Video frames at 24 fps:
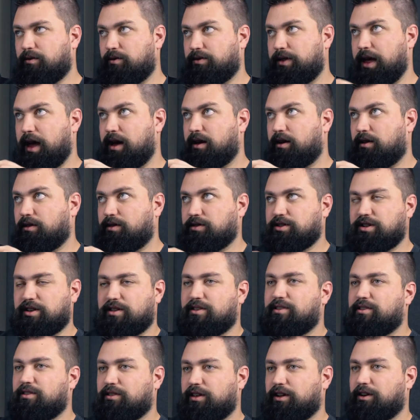let's
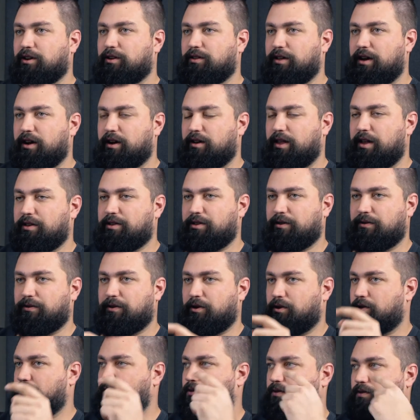just linger there. That's the
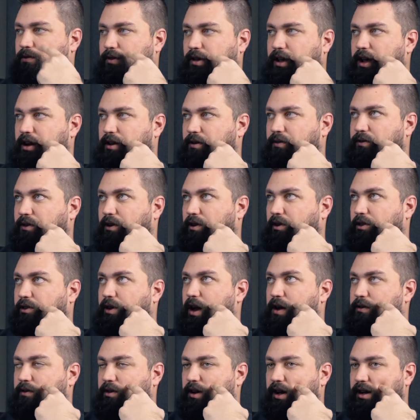first kind of
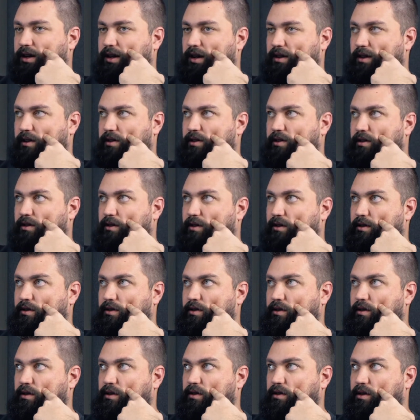philosophical idea that's
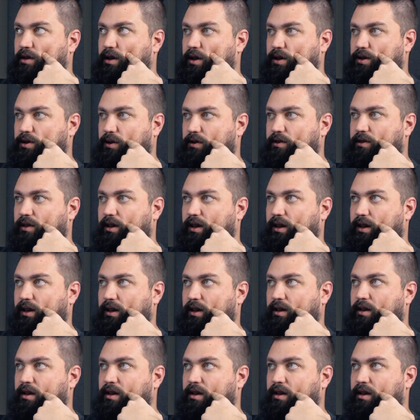interesting.